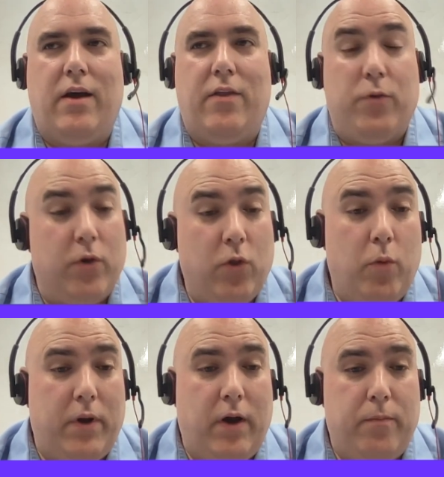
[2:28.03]
They were a
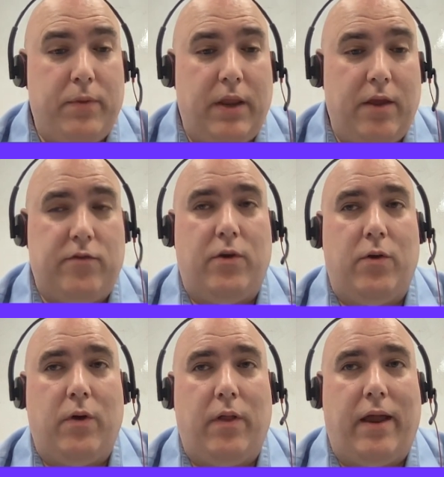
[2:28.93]
global company,
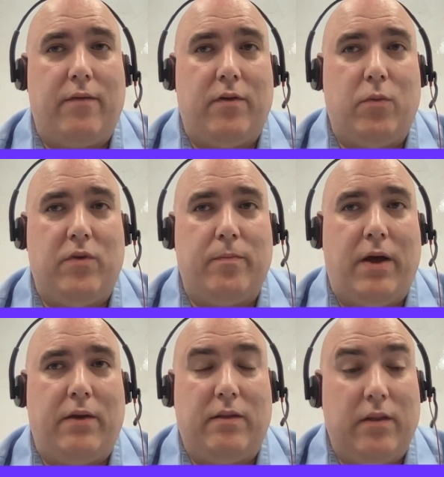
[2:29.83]
so a lot of it was
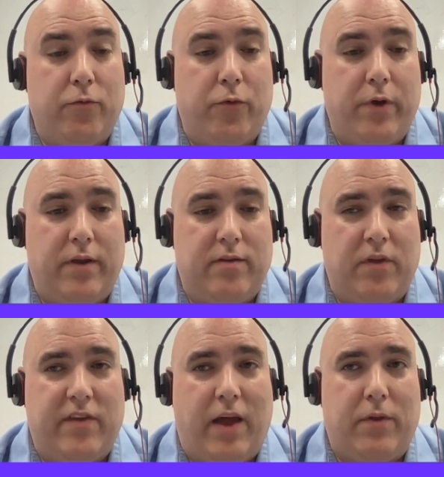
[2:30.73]
about delivering some of
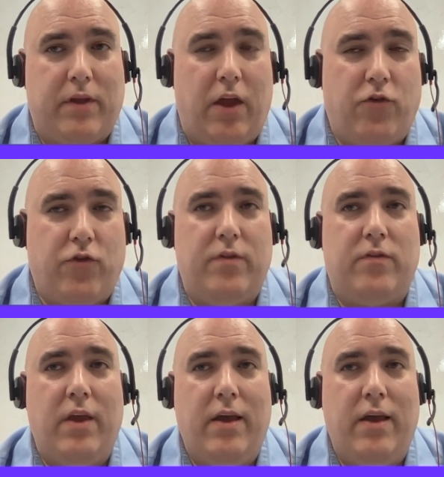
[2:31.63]
these applications